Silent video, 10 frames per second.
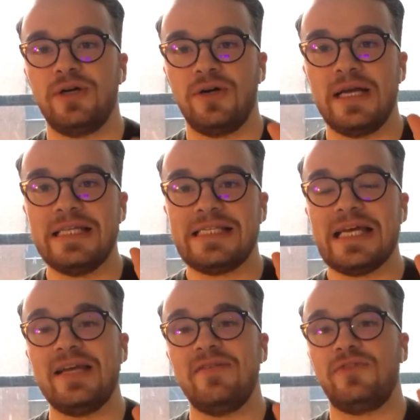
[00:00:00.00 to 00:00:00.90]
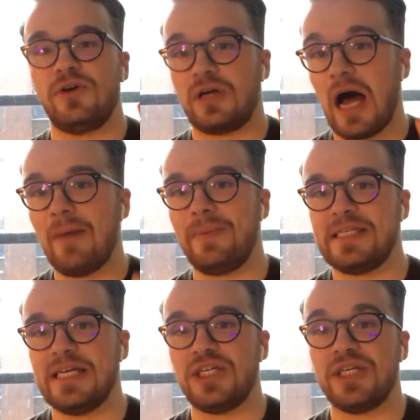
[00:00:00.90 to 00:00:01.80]
their incentive, their
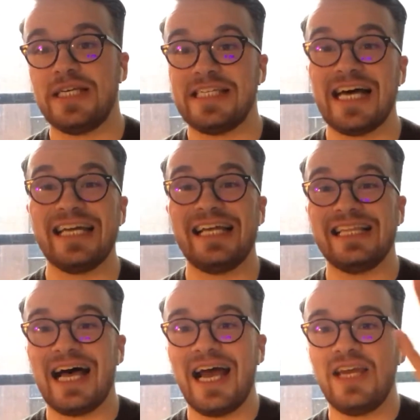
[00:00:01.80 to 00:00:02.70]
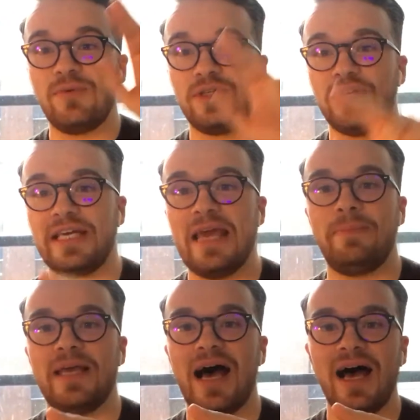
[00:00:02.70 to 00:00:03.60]
compensation is not aligned with your
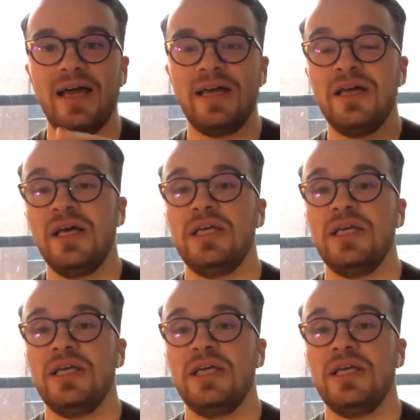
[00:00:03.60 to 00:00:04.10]
KPI,